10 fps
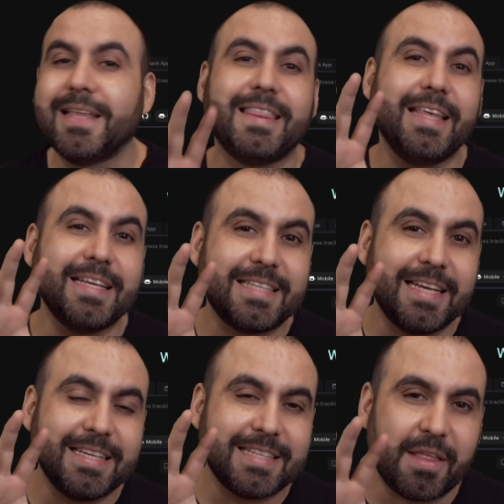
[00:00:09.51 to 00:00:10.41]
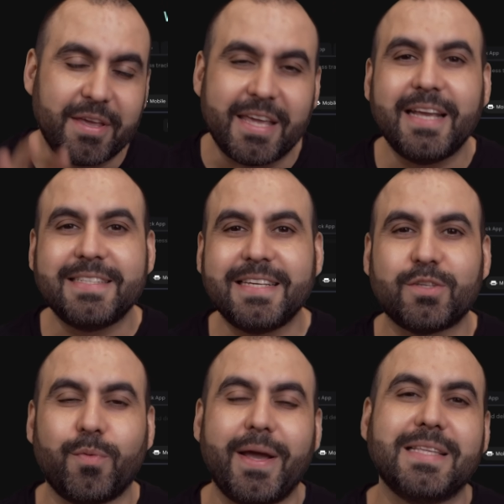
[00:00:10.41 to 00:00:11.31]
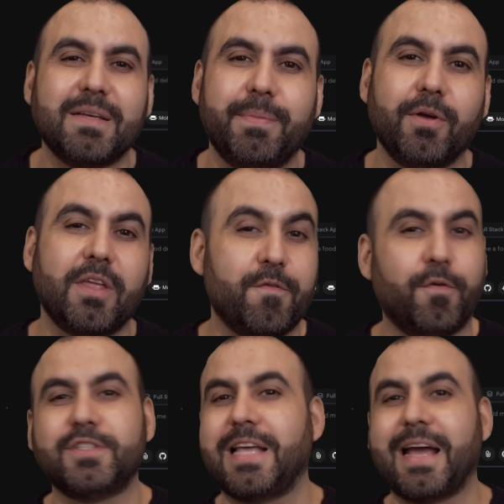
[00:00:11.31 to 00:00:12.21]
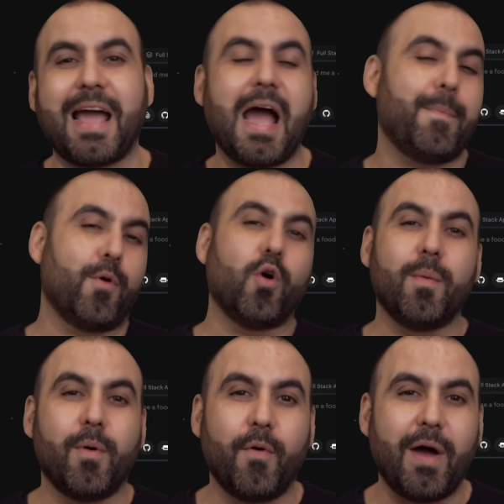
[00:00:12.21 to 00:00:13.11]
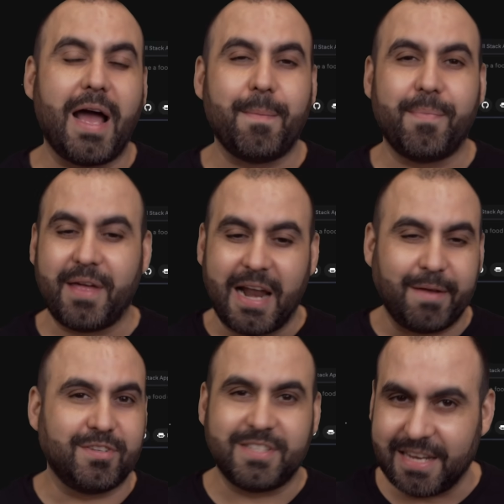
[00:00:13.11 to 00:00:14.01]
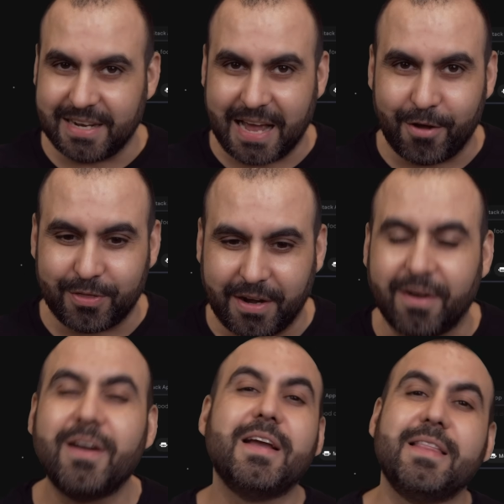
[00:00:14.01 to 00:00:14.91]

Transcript: This is the easiest way to build a full stack app or a mobile app that I've seen out there.